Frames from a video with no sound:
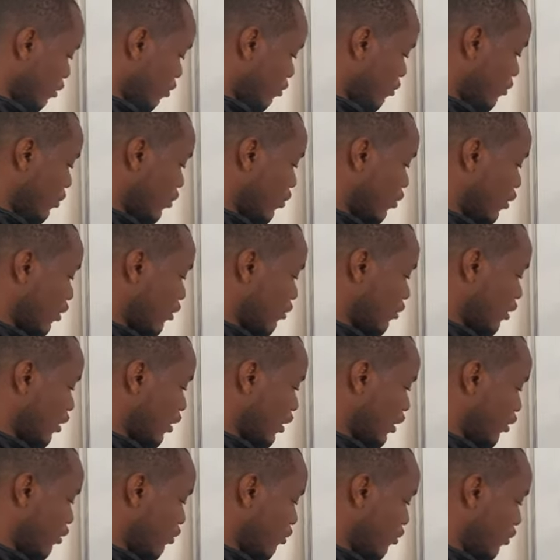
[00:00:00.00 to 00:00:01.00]
We're going to say,
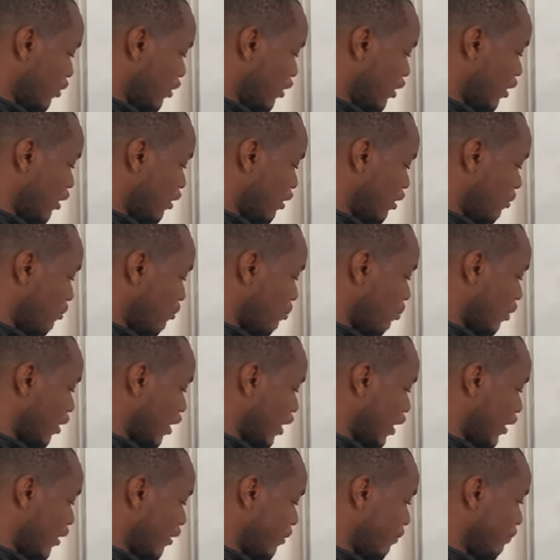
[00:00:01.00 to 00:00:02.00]
so these
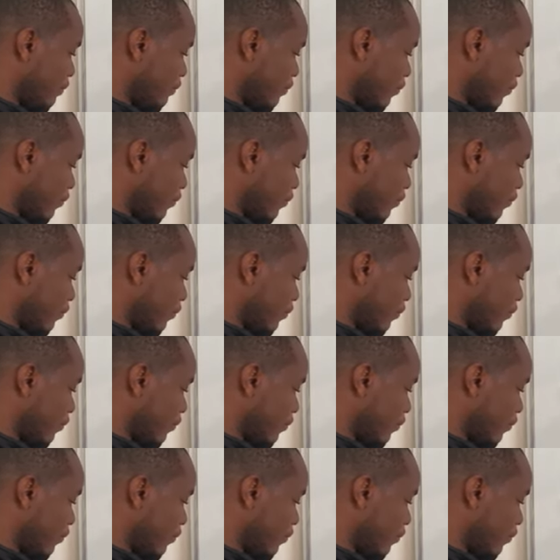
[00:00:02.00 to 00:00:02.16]
imply